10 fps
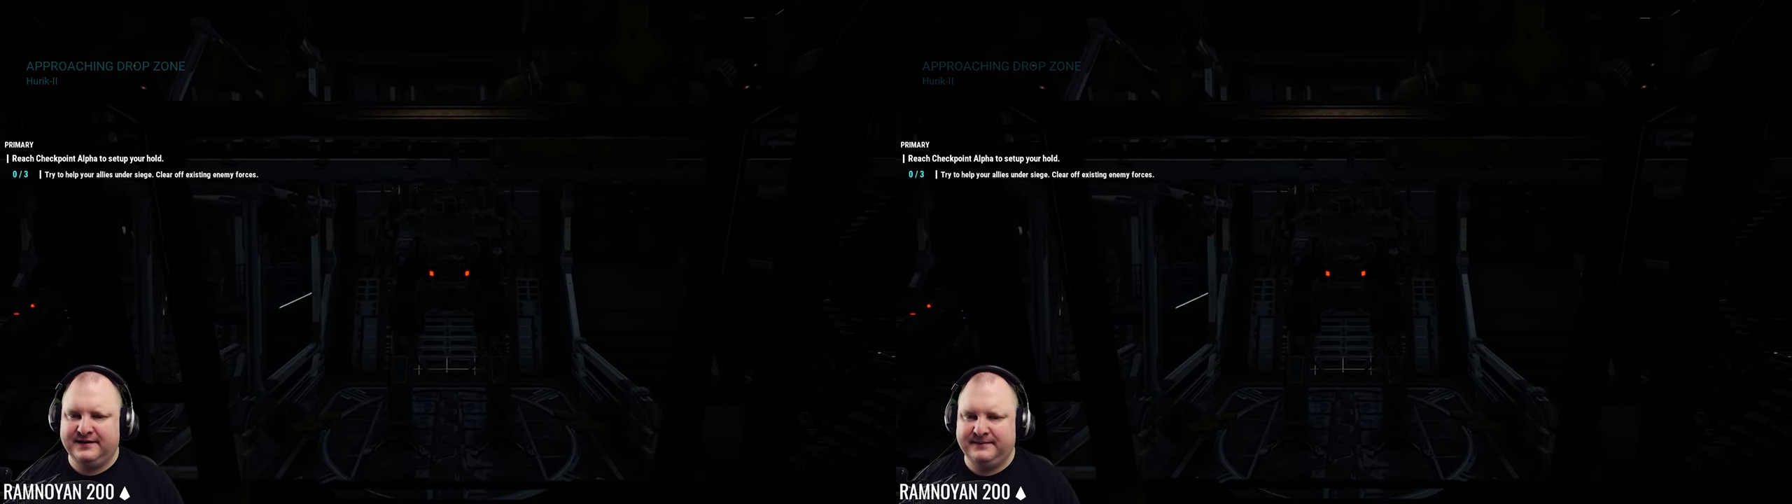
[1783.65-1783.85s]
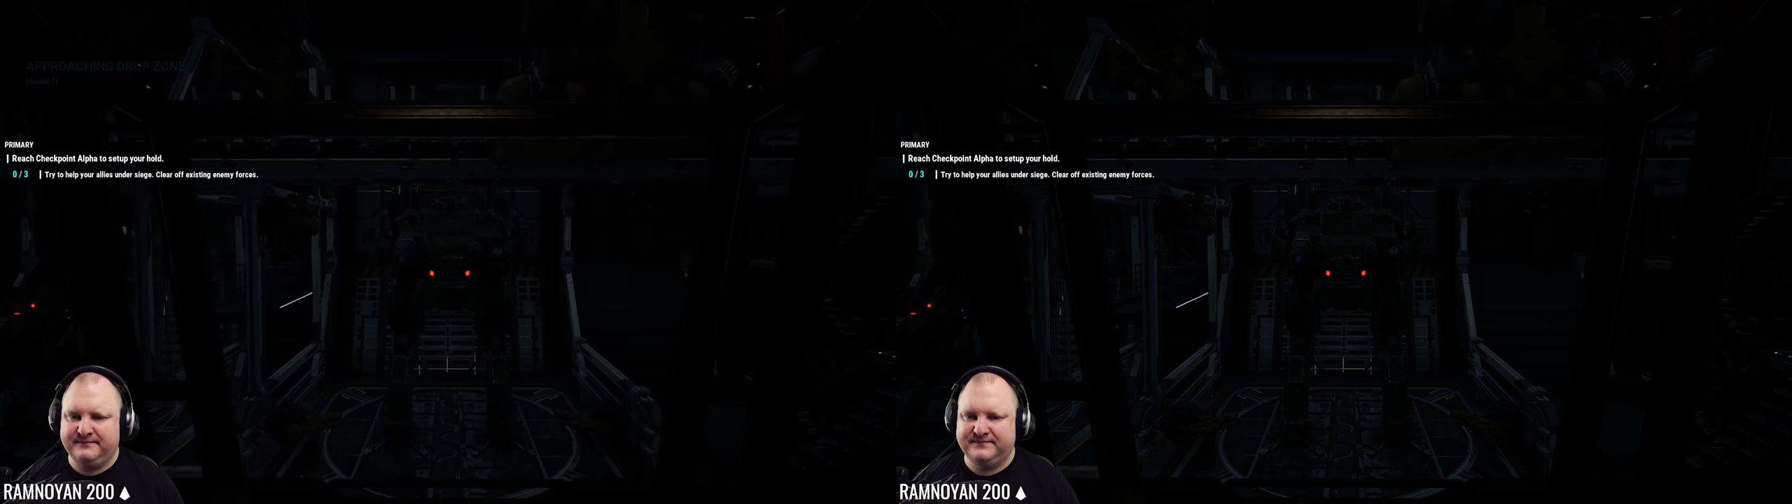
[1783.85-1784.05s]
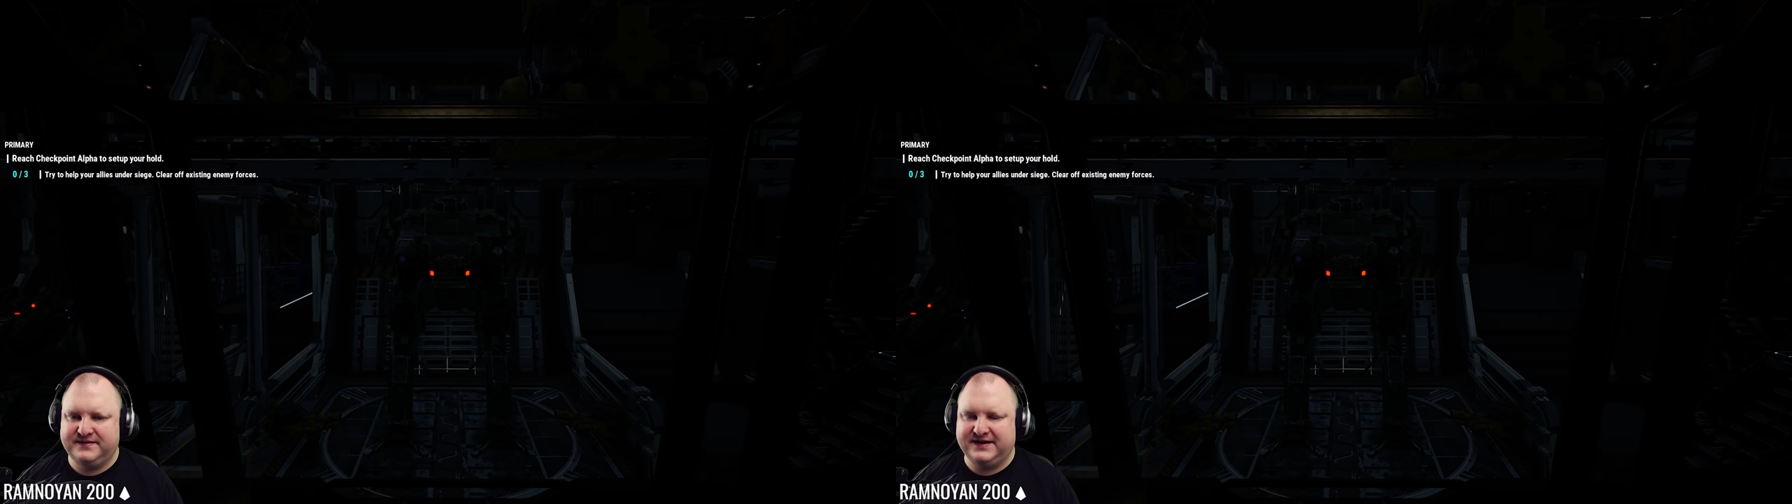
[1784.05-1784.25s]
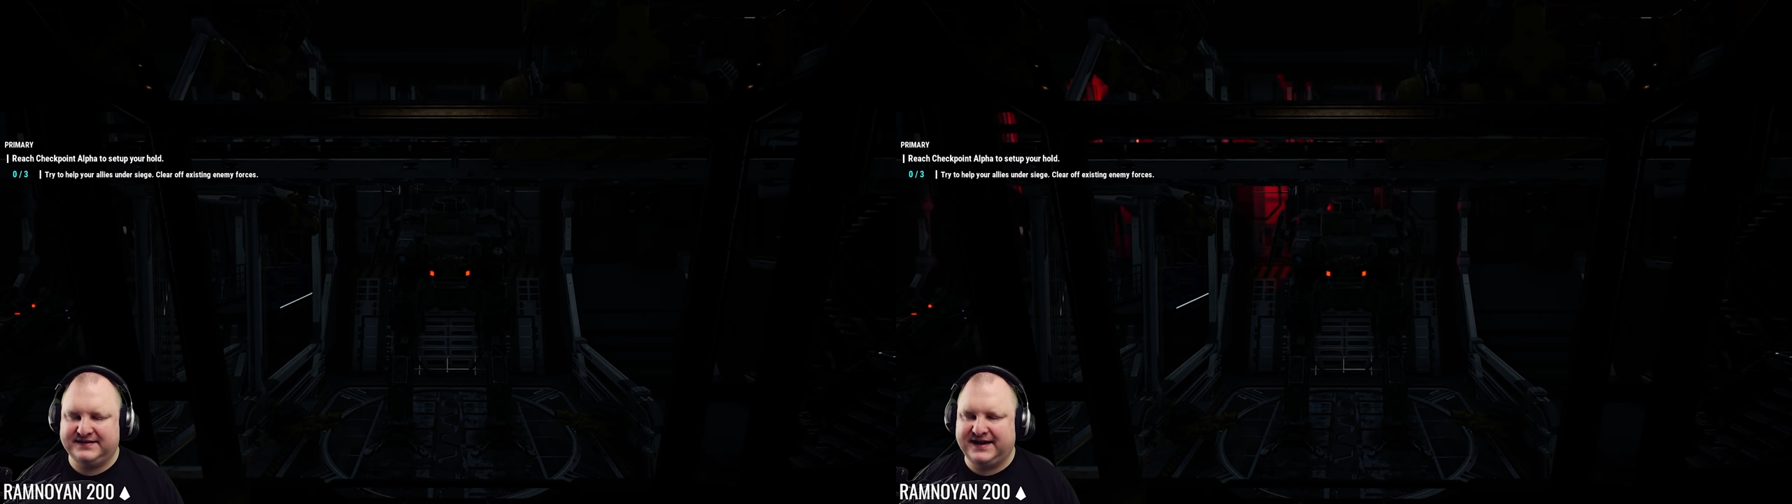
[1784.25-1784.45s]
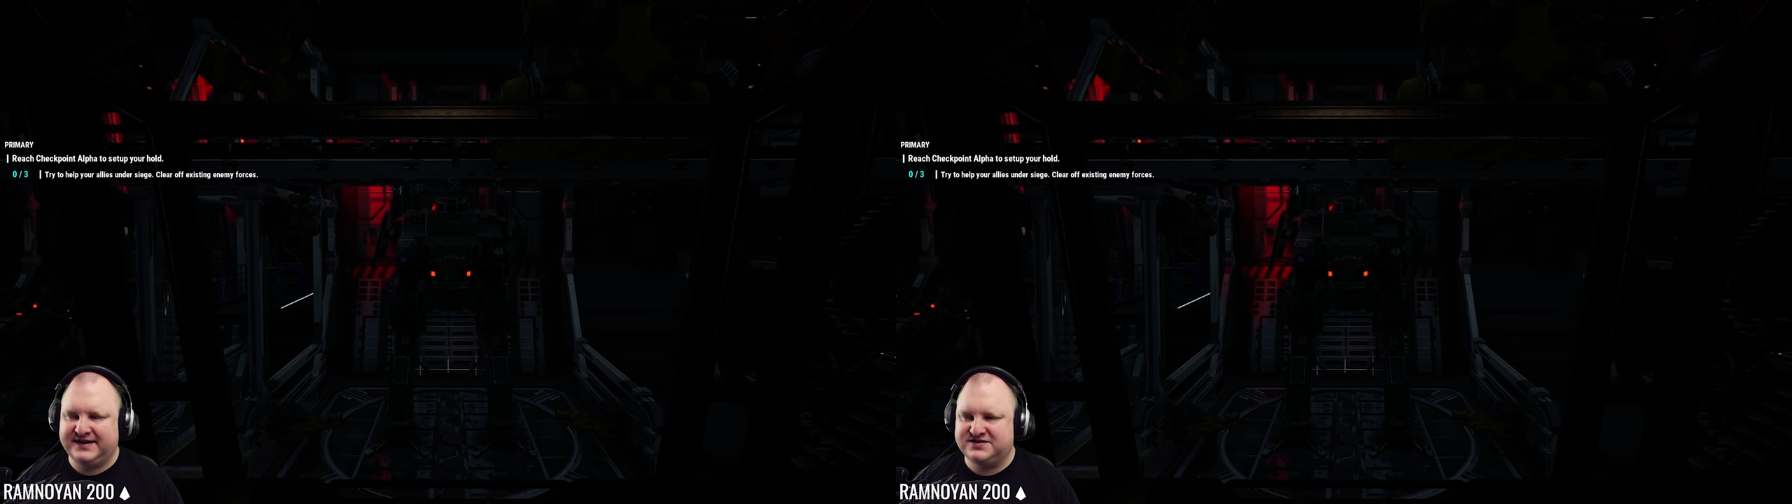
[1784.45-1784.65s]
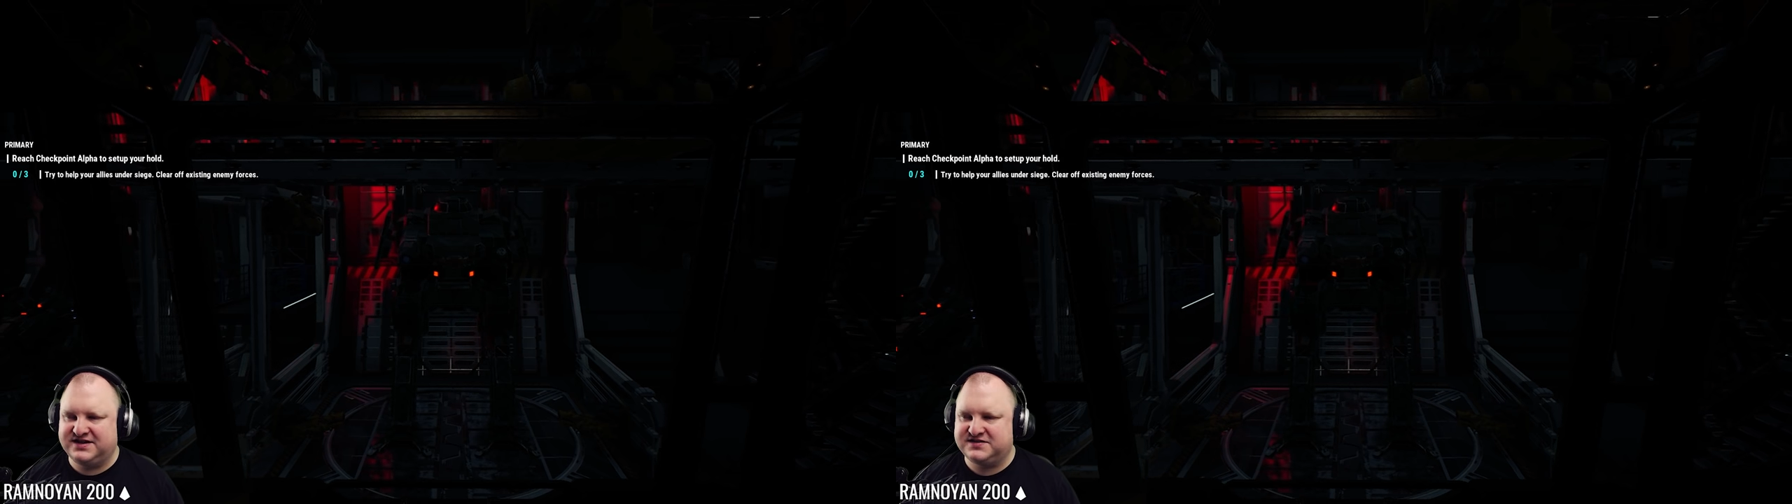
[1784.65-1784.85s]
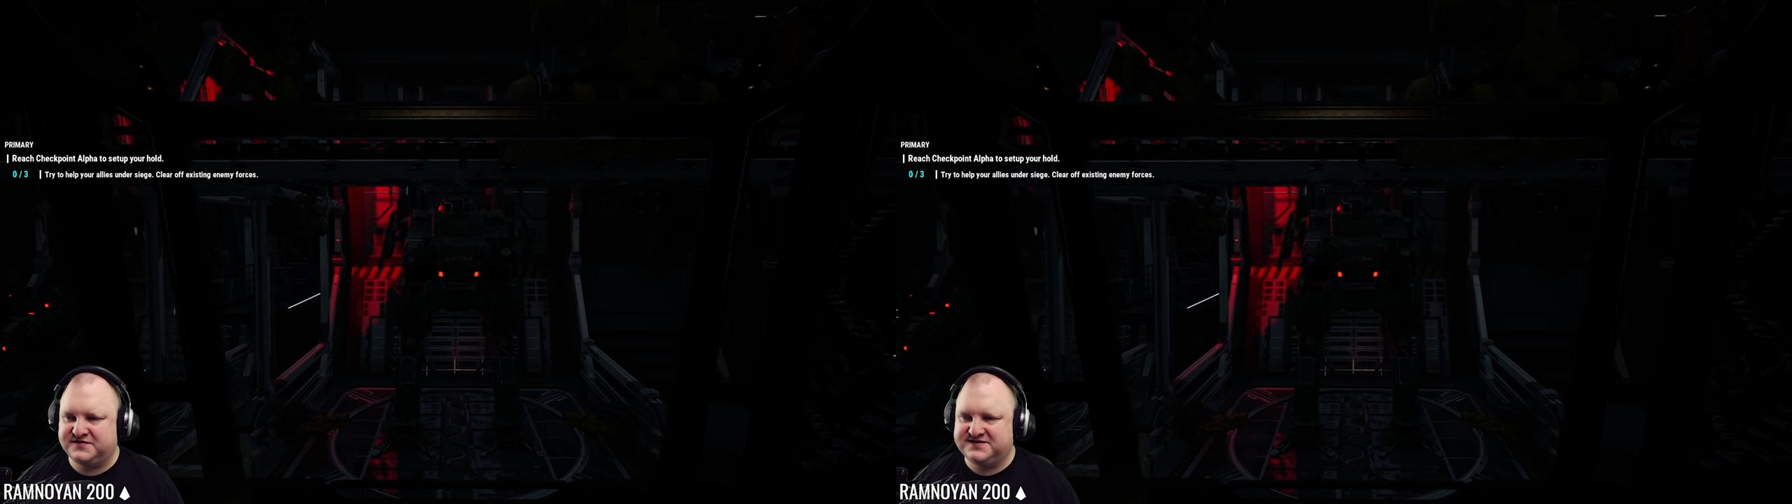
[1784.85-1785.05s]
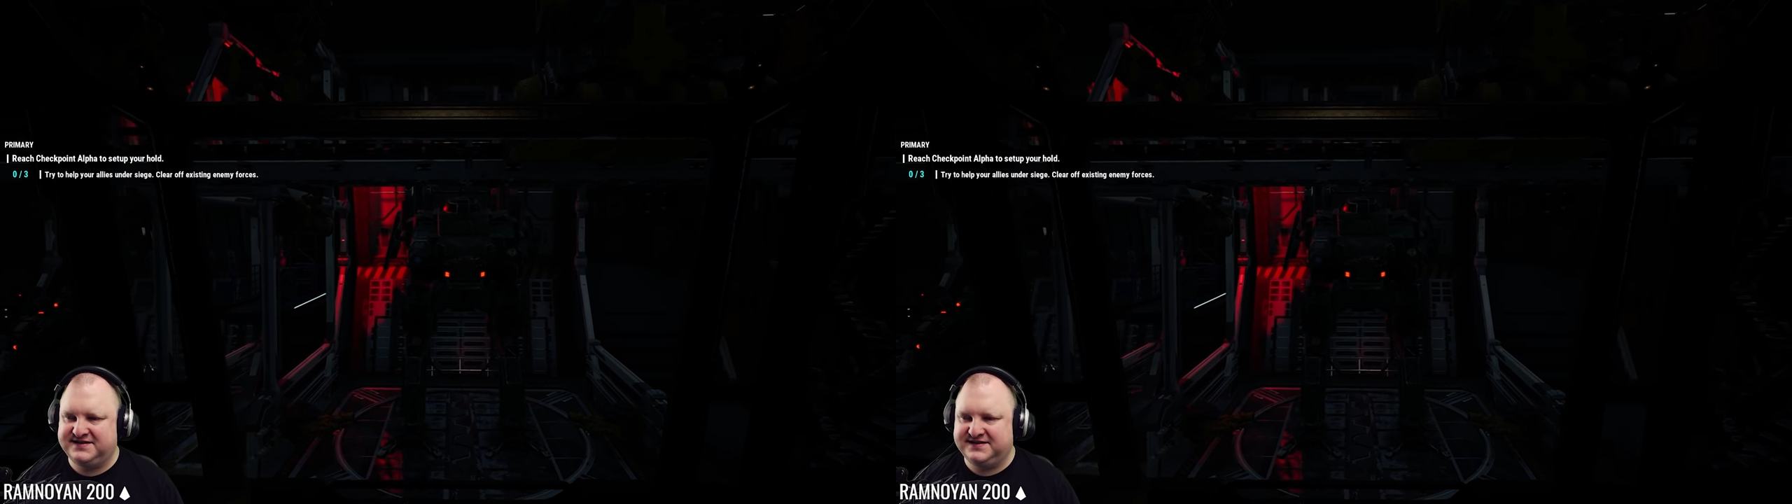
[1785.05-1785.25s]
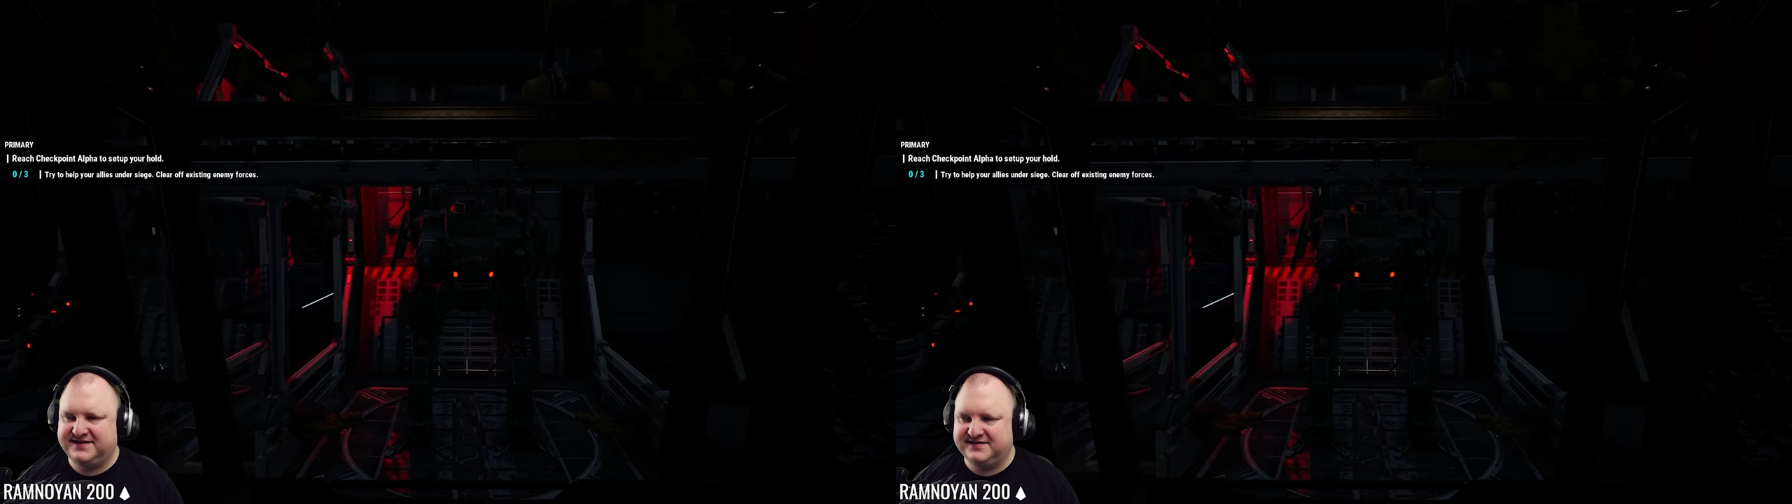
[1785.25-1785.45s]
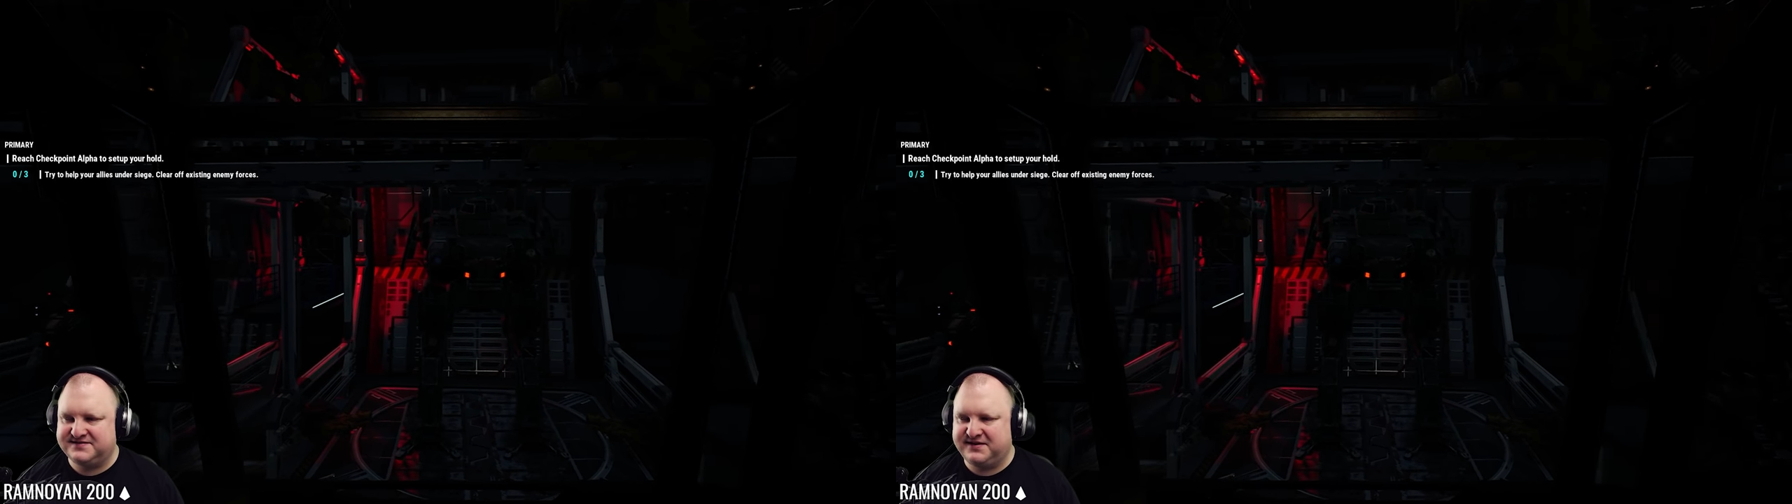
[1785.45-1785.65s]
um, you get the highest chance for C T
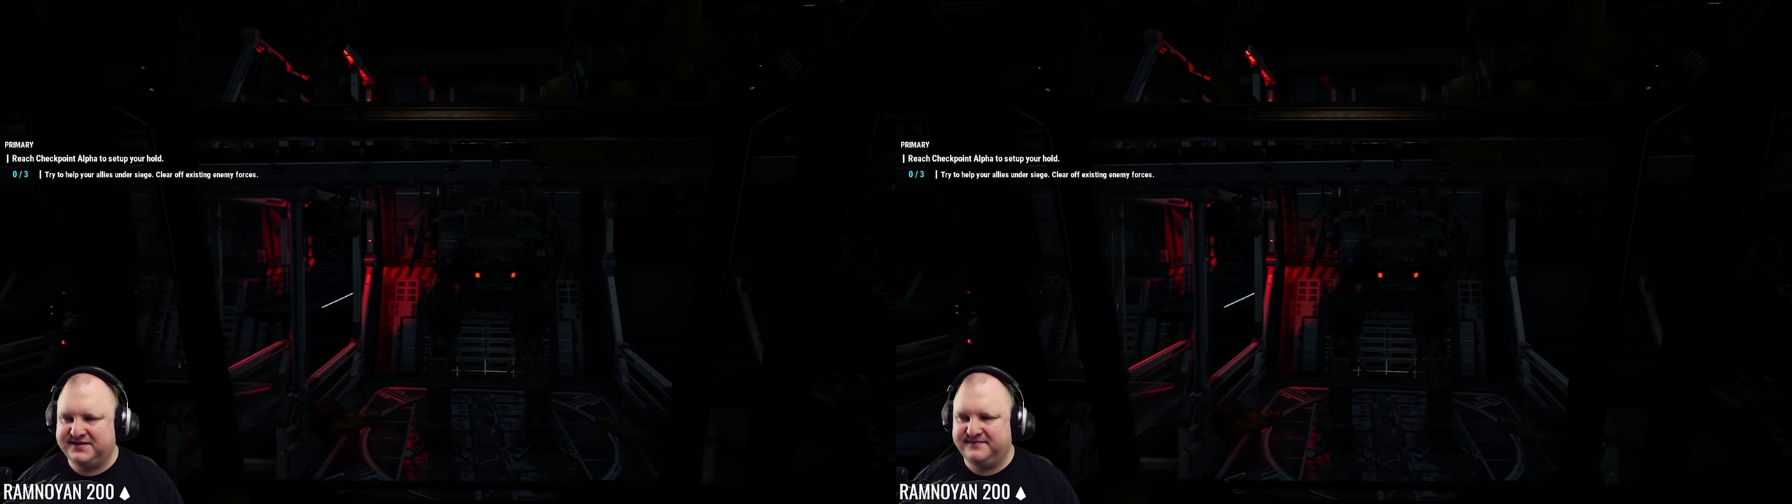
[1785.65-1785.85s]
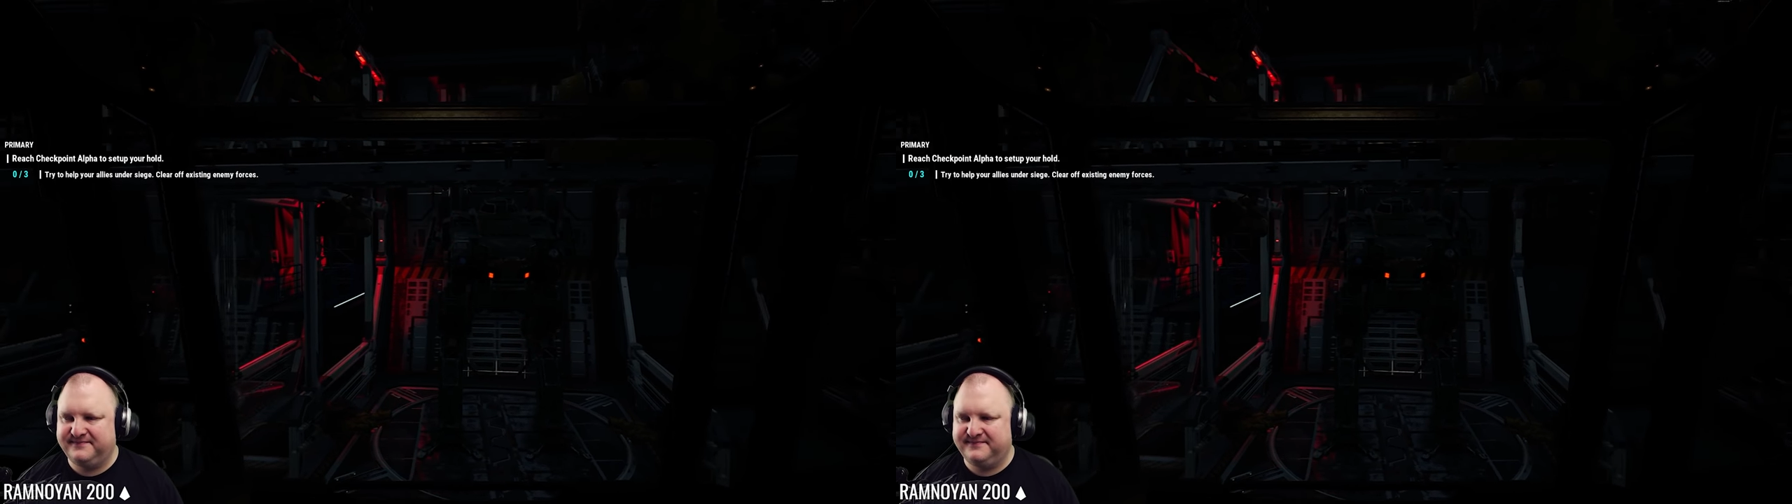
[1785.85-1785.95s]
kills, right?